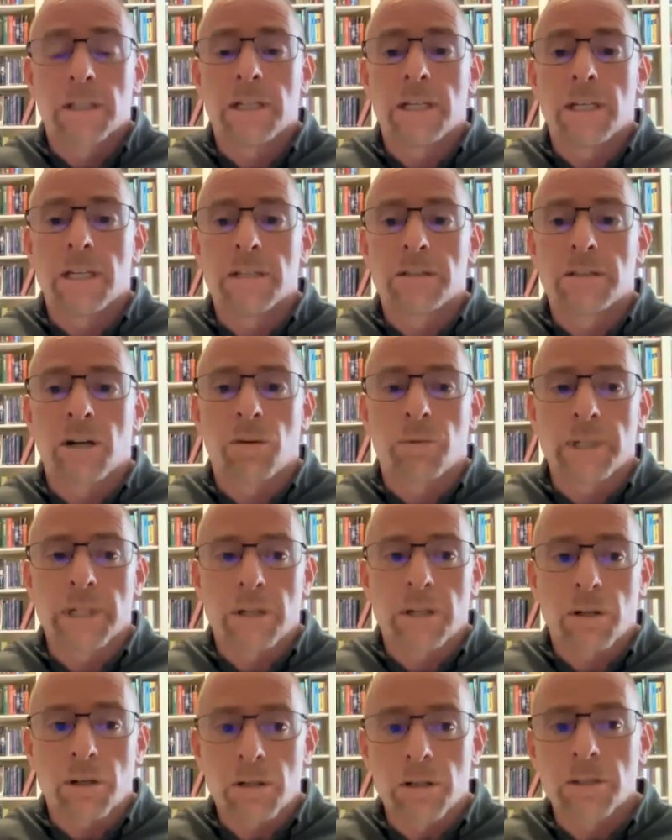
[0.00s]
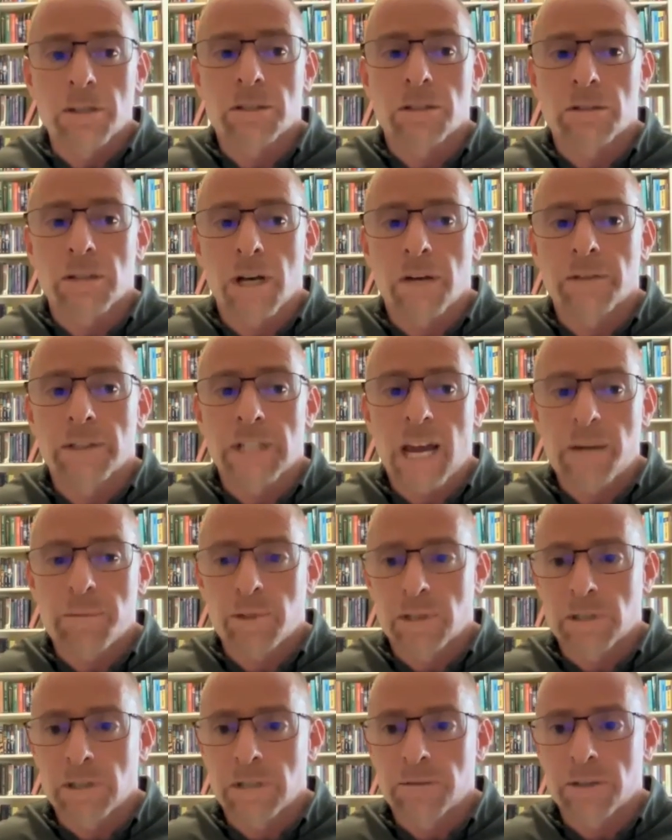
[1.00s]
is a rehearsal of the type
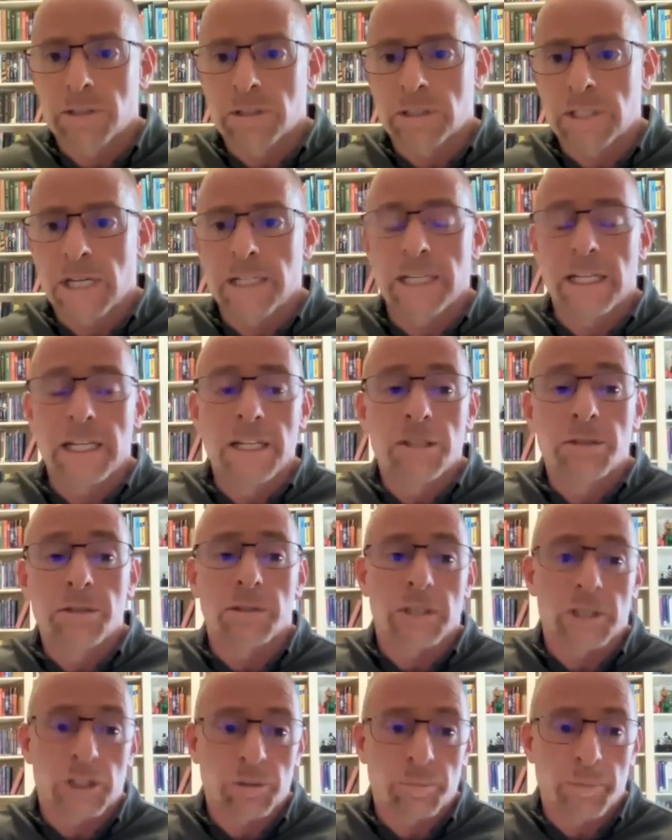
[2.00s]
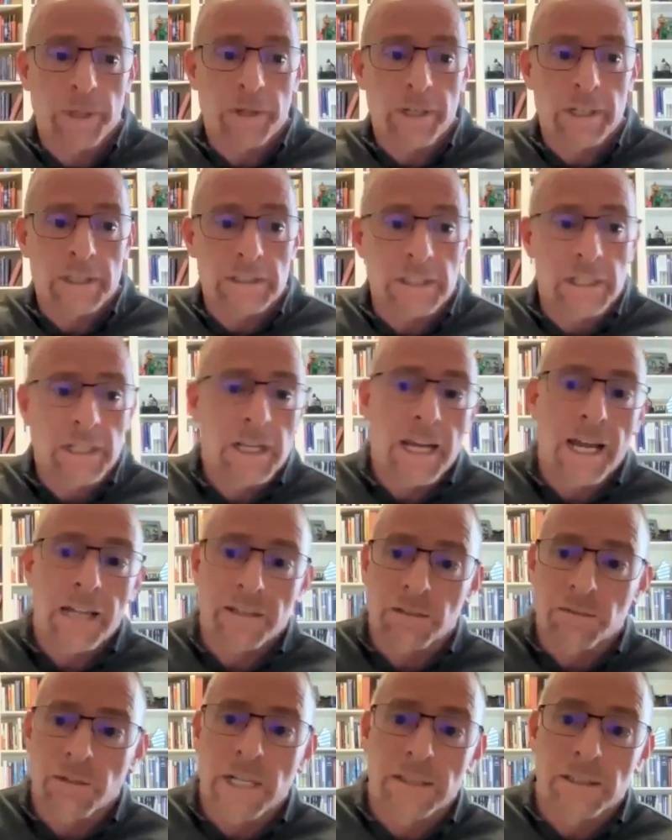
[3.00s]
of deliverance that Israel experienced at
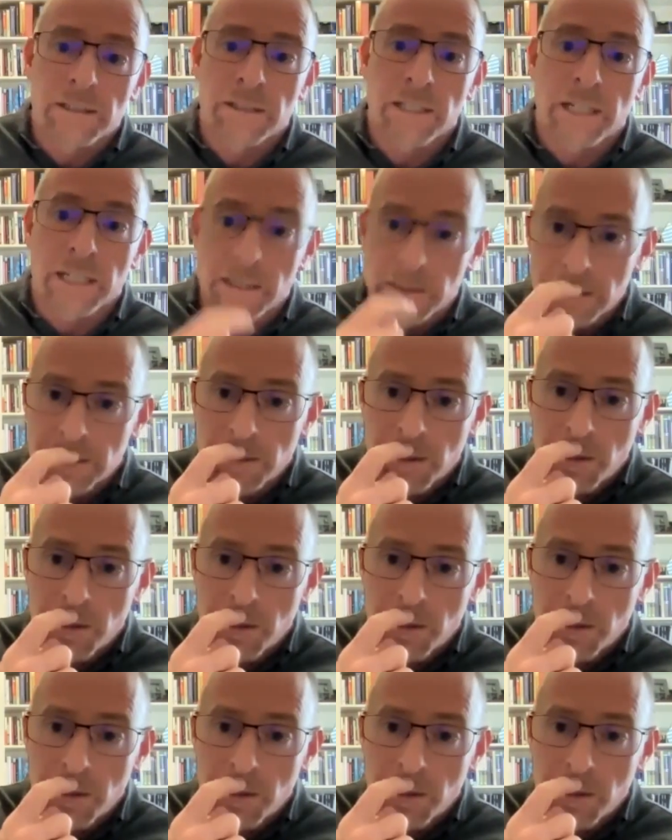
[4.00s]
the Red Sea